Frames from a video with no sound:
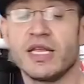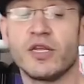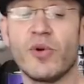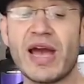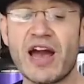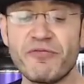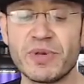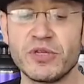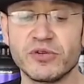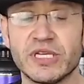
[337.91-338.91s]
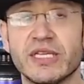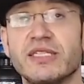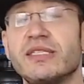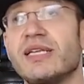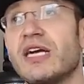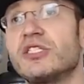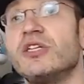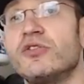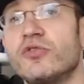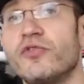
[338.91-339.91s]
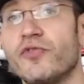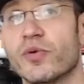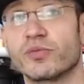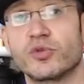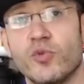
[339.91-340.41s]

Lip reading: The way I've been using this is actually in 2 forms.